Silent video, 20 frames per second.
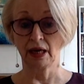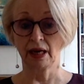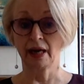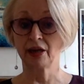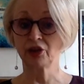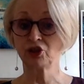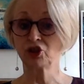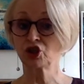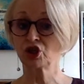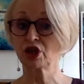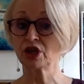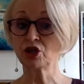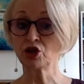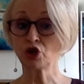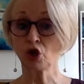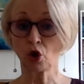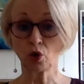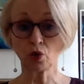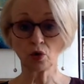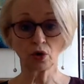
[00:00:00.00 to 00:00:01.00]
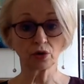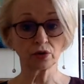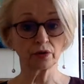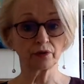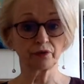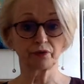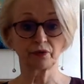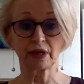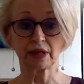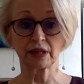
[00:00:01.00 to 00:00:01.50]
and she no longer
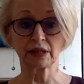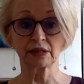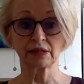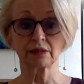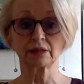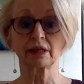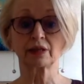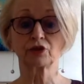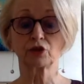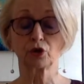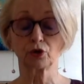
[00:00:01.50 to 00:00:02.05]
felt that